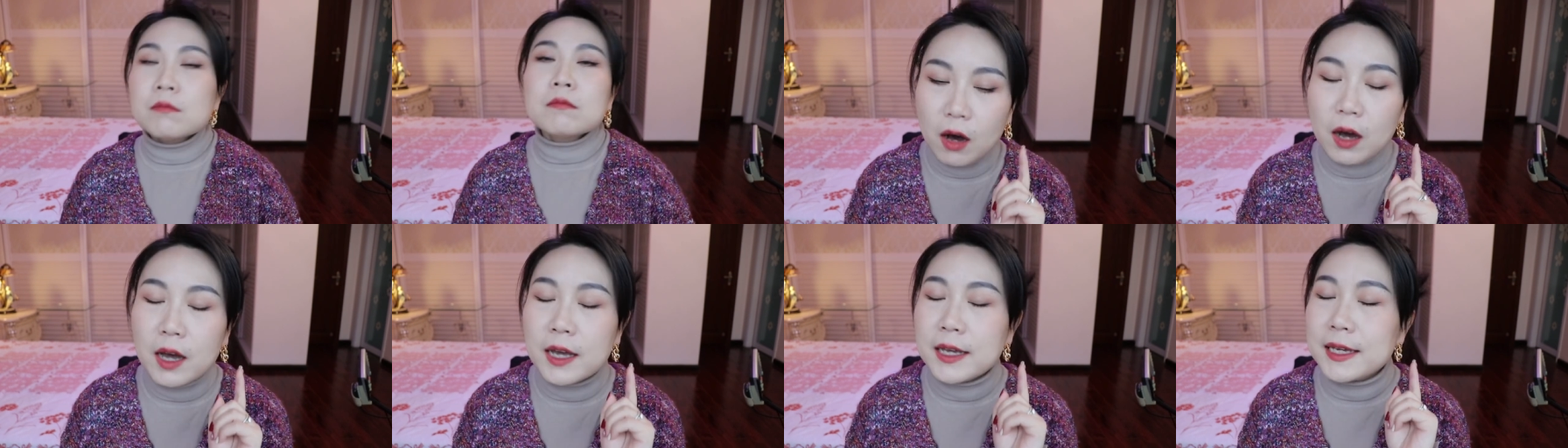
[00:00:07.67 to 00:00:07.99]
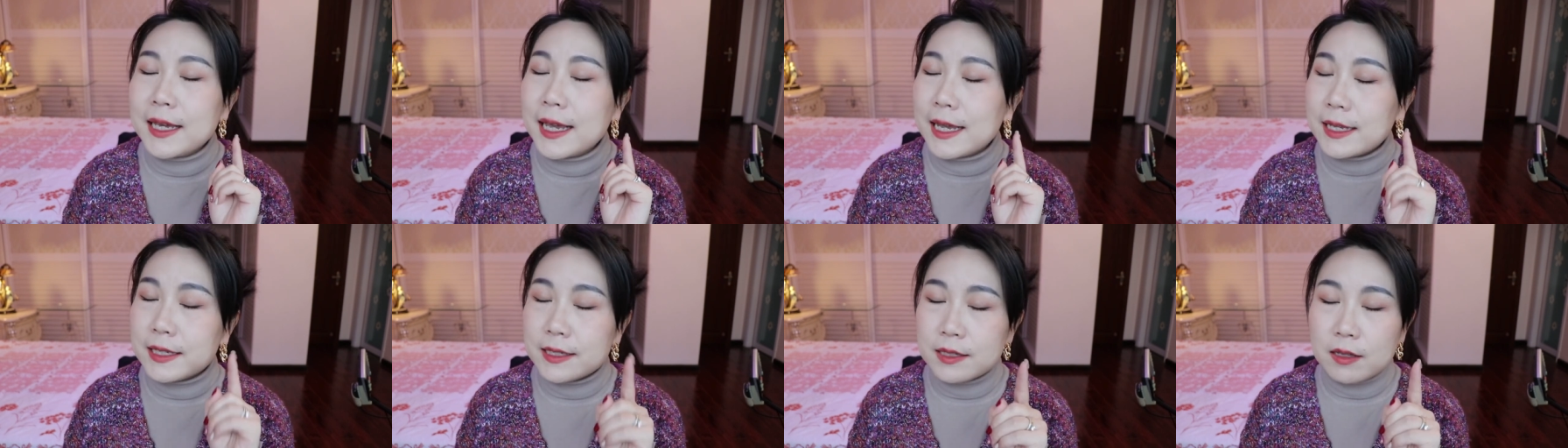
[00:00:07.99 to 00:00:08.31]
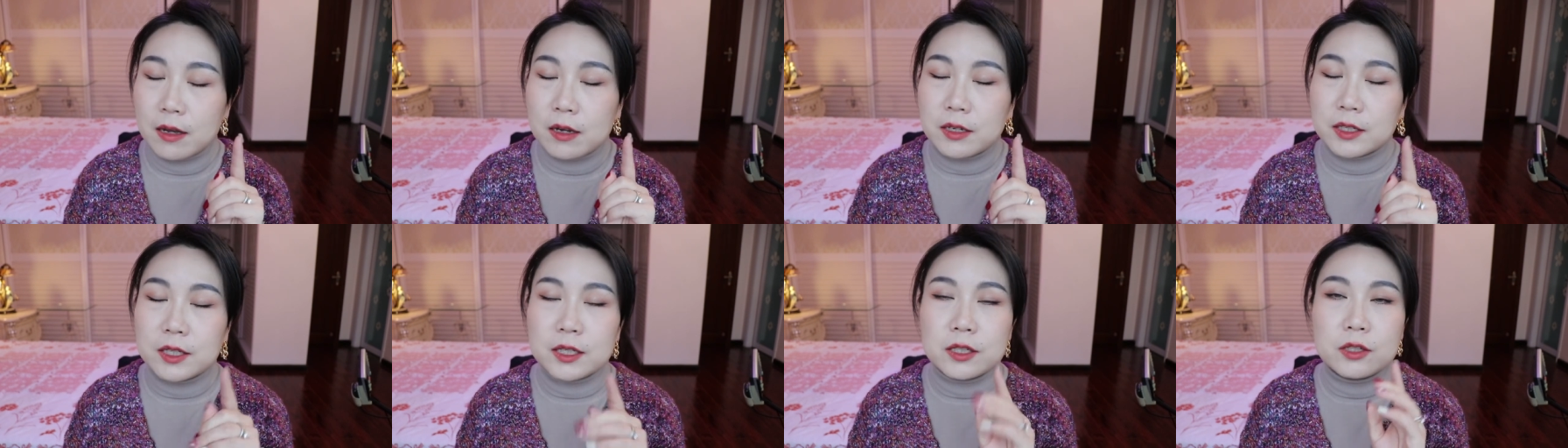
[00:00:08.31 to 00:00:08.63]
I get
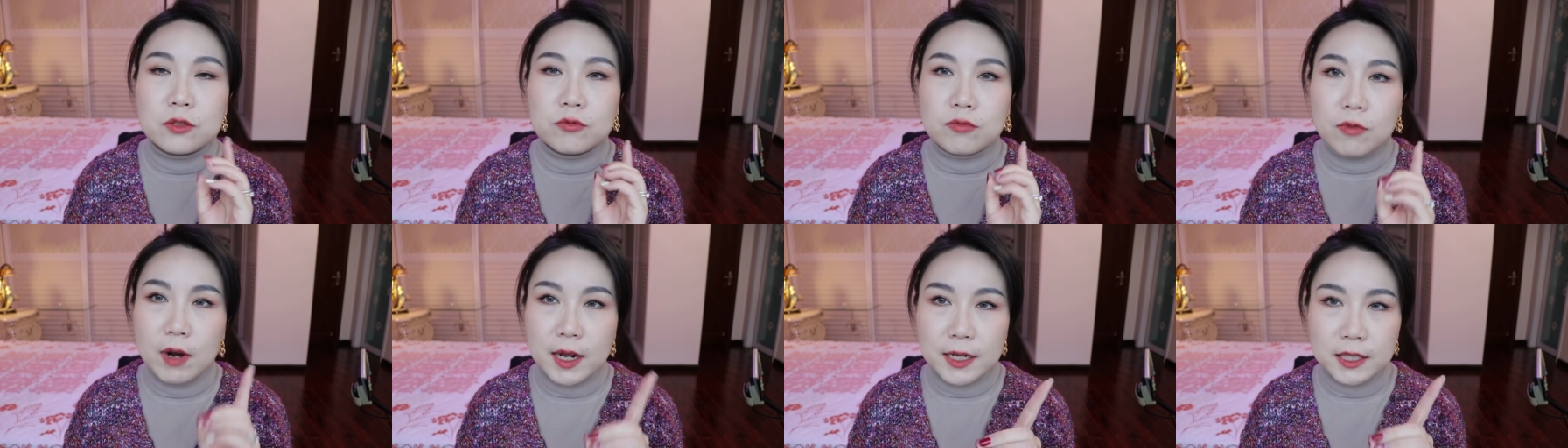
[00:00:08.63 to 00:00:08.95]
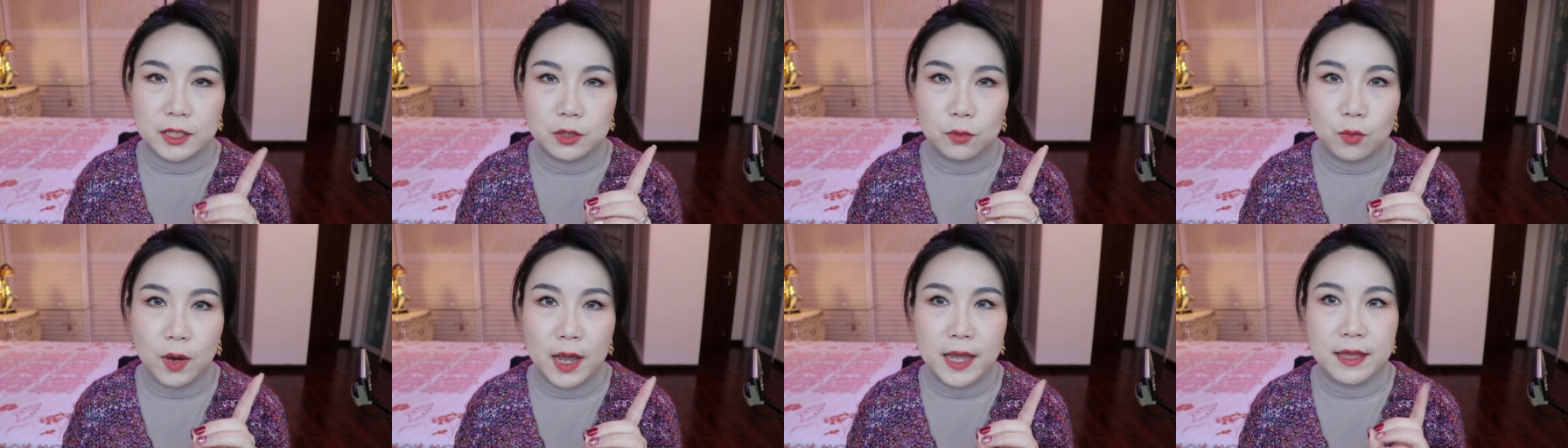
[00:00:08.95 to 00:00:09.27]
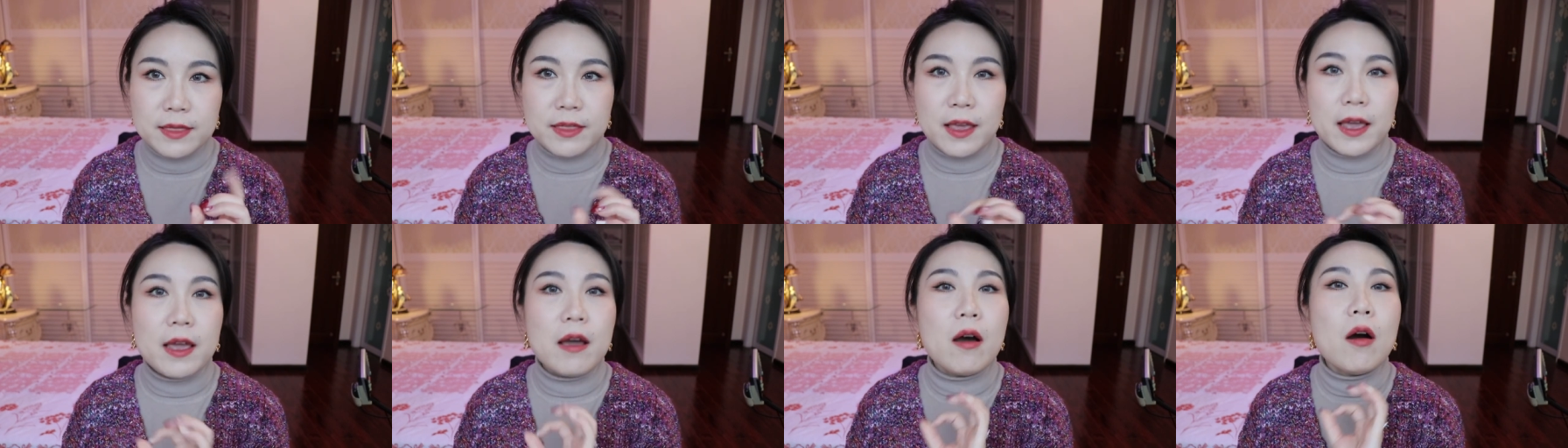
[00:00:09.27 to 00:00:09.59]
started right away.
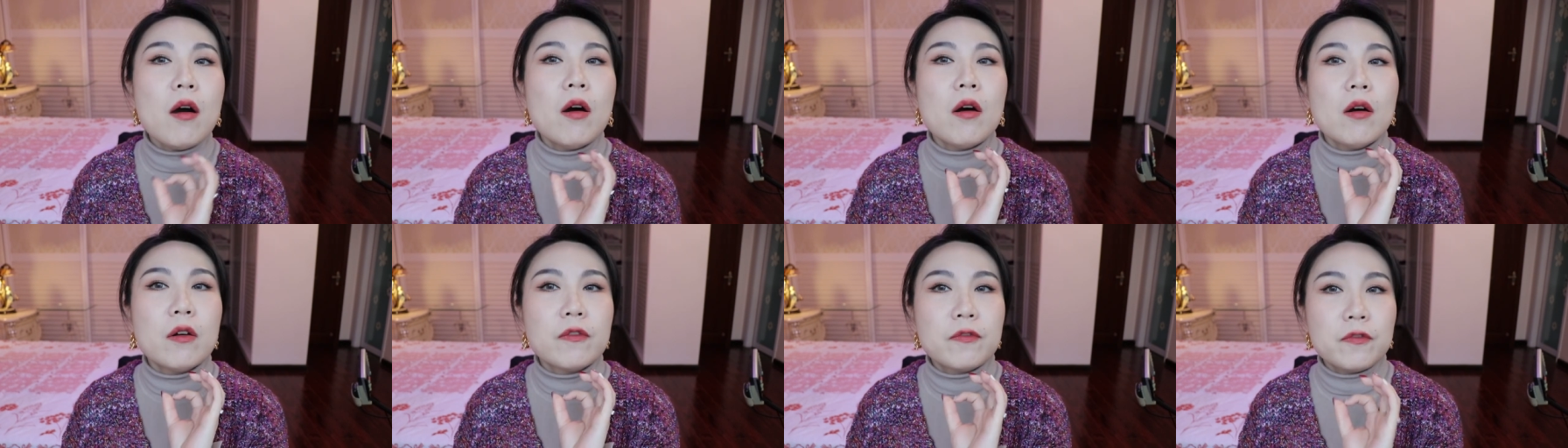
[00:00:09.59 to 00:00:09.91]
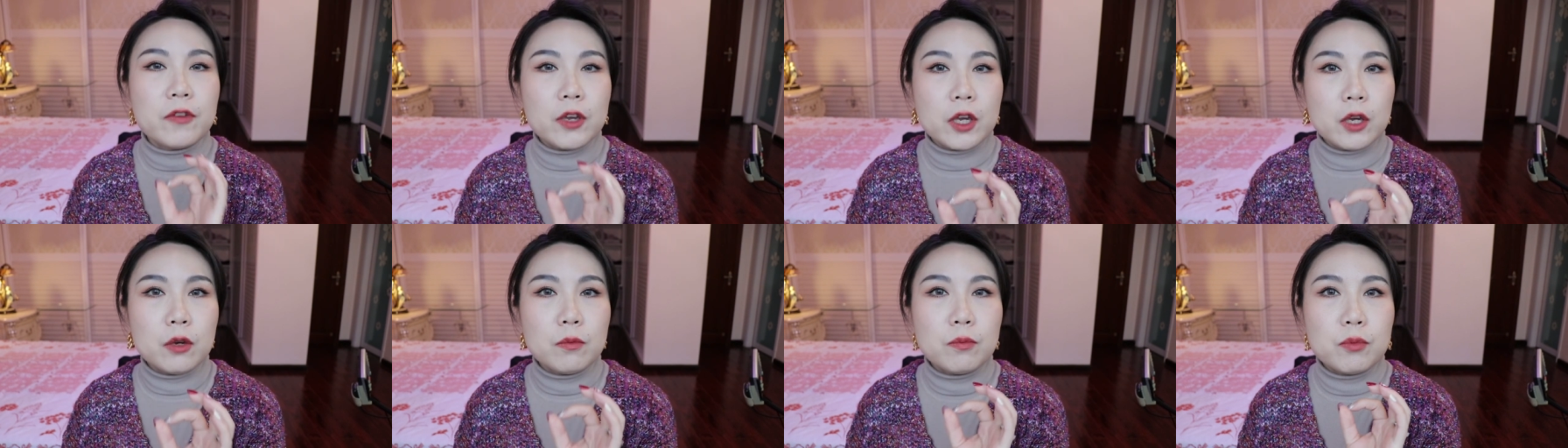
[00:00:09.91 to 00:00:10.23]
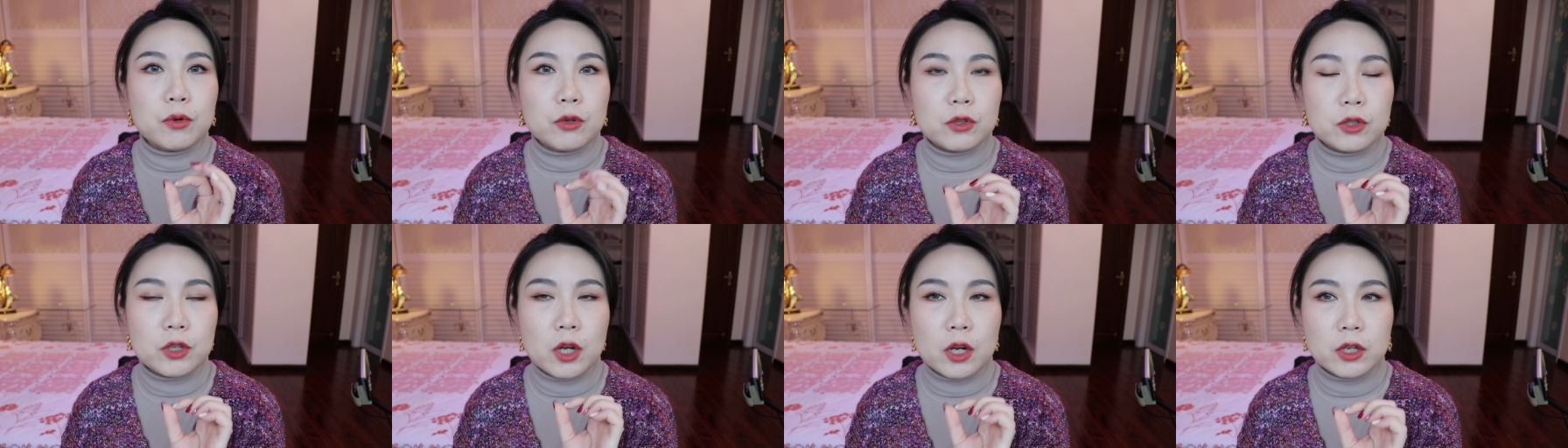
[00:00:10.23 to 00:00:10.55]
There are a few
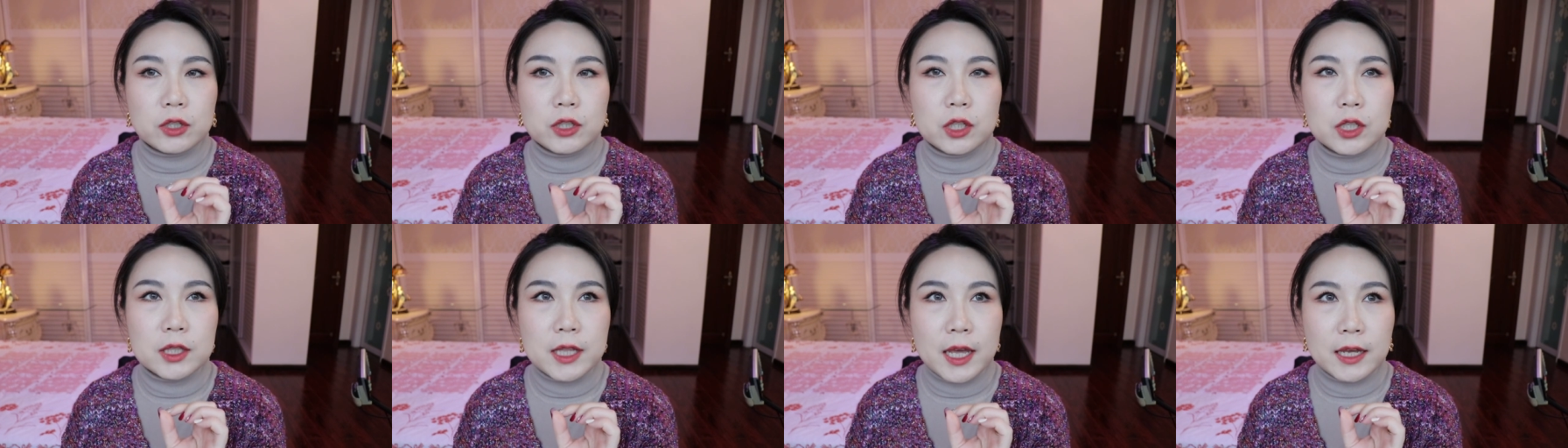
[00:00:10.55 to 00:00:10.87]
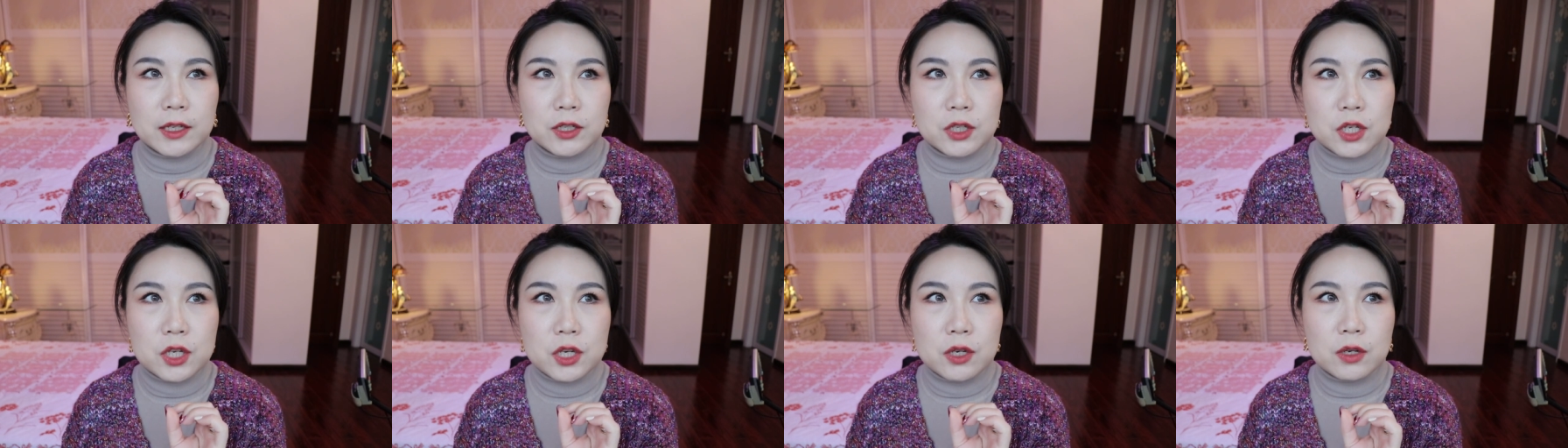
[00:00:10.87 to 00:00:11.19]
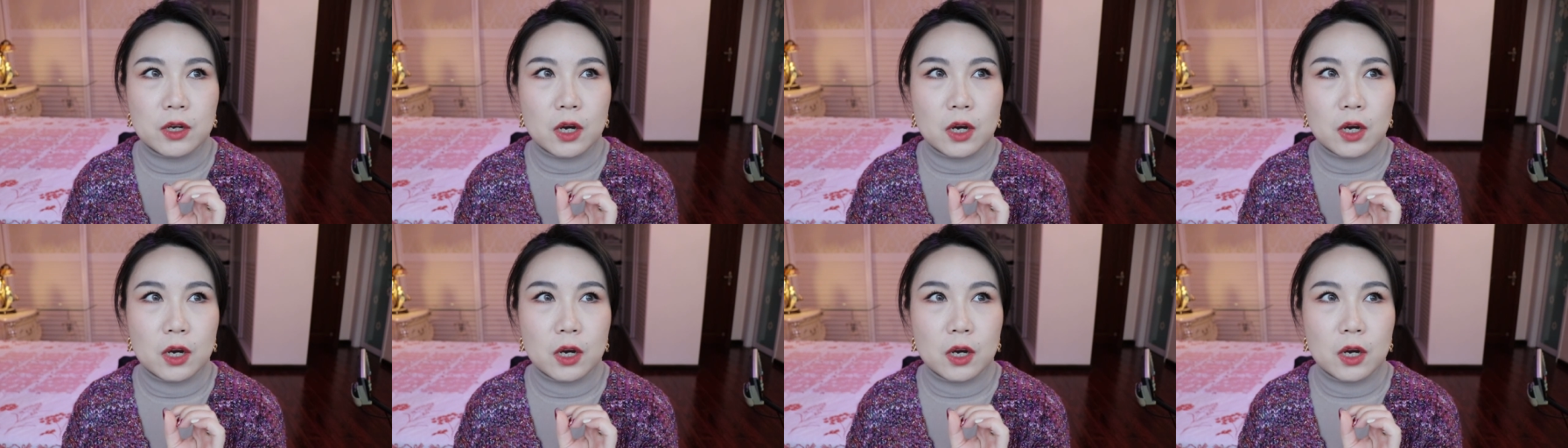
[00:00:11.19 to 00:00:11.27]
products that you